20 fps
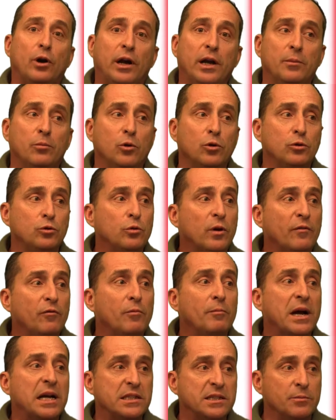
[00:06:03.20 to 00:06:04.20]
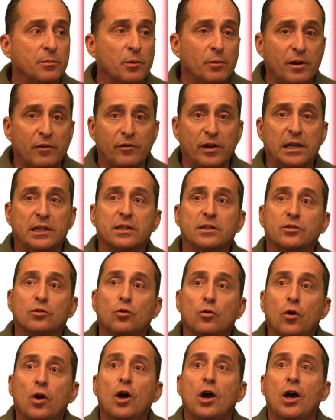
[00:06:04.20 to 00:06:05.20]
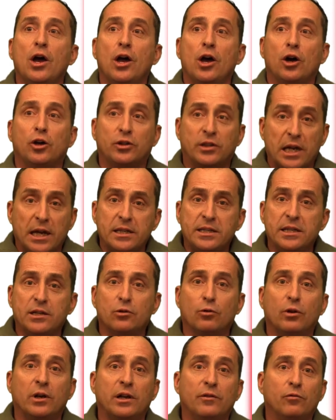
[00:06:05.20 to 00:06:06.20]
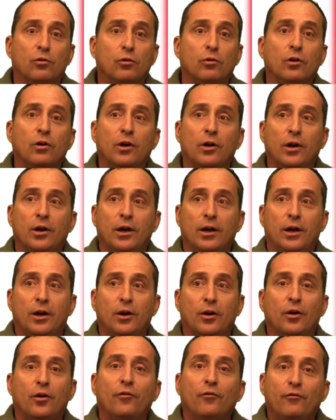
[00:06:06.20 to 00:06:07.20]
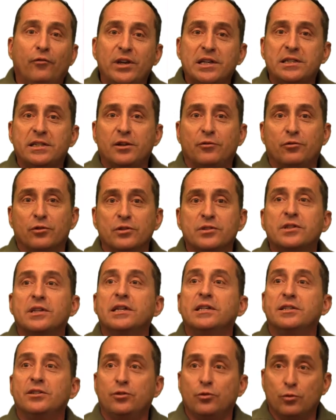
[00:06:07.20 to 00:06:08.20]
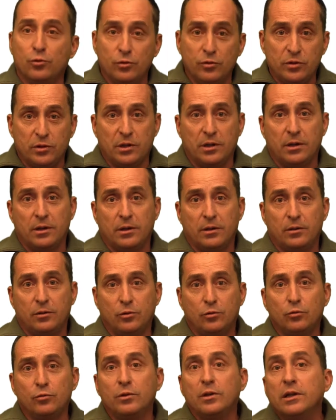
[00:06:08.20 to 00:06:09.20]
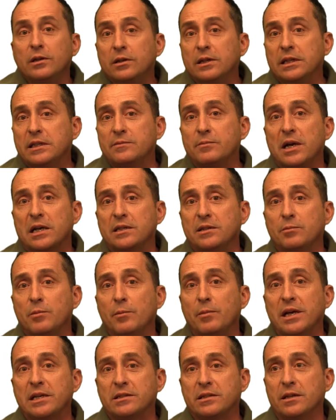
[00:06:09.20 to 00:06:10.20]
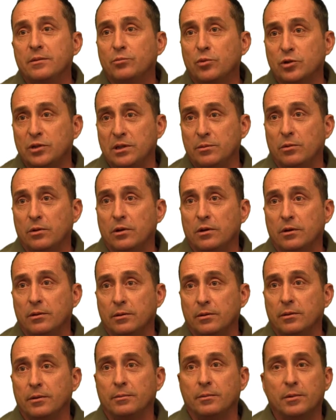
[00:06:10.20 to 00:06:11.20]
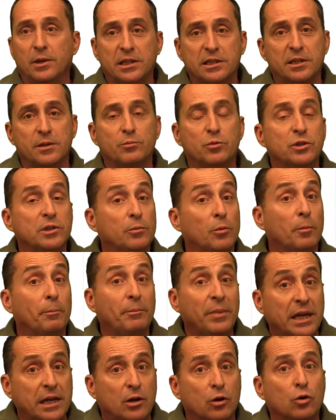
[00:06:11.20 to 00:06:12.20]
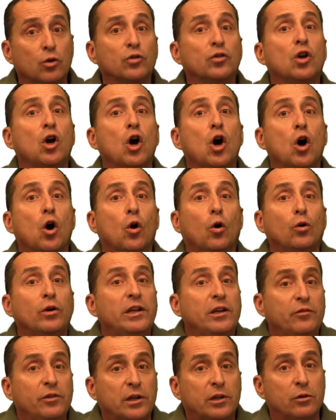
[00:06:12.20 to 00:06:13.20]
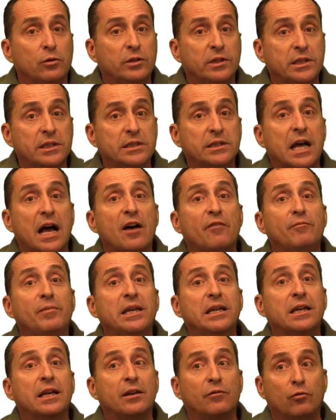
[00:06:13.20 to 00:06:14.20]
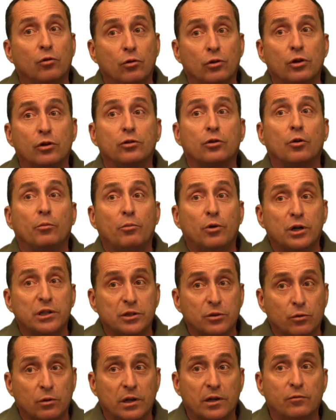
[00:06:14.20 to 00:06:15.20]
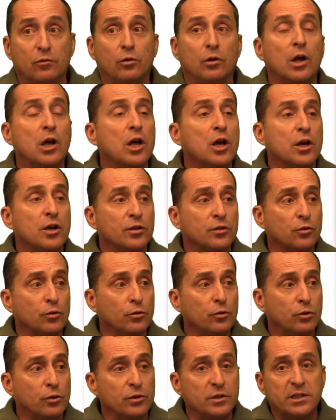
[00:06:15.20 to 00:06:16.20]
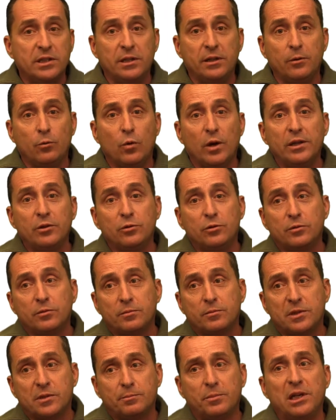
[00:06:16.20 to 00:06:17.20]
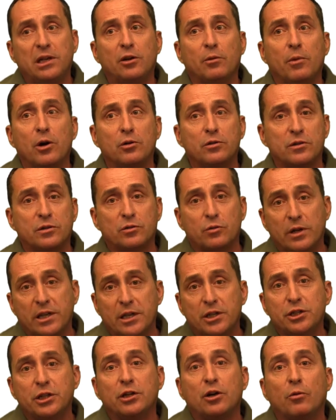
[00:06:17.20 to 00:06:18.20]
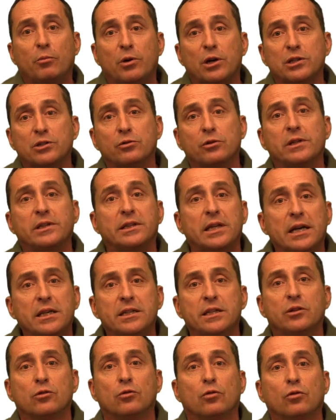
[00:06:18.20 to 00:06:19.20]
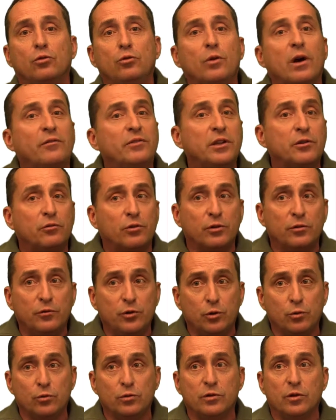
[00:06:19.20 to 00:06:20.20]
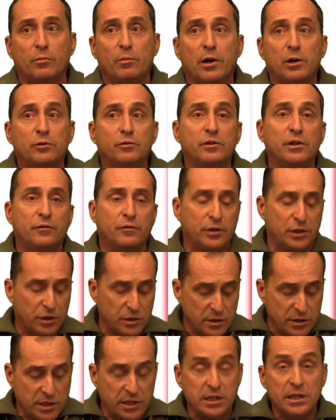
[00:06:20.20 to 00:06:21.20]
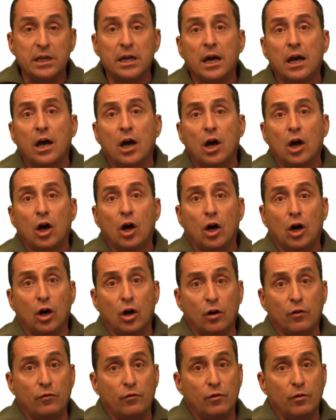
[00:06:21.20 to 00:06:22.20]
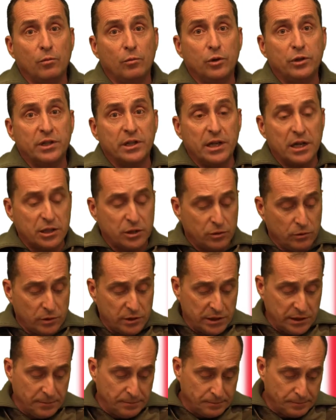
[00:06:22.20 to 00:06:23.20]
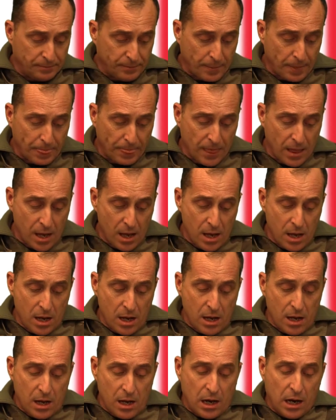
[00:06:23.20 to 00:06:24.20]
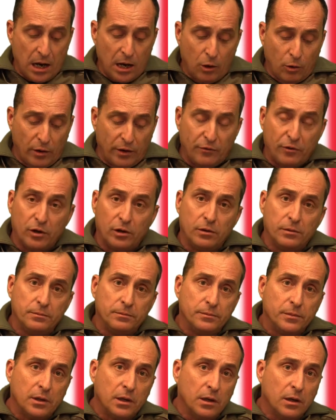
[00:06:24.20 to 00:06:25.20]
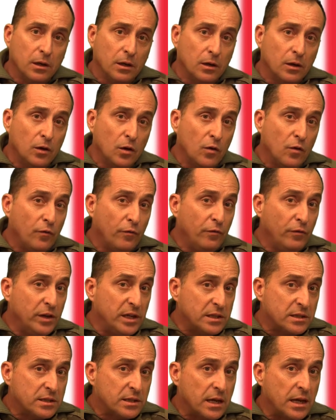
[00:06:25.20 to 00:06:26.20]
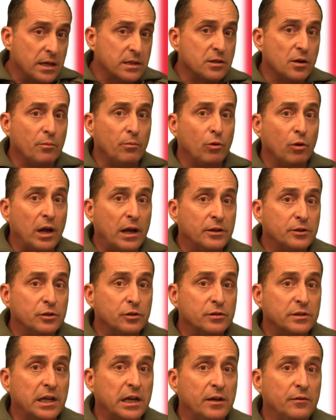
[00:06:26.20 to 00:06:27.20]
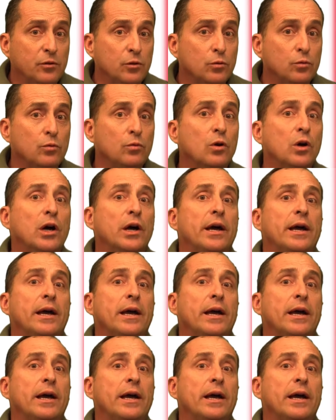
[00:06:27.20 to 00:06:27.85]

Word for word: were able to have a maximum effect. So, at tactical level, this difference is used to its maximum extent, uh, extent possible because all difficulties have been leveled at operational level. So you can see when you speak about strategic, operational, and tactical, you have different views about the efficiency of multinational team. However, uh, this example I just gave you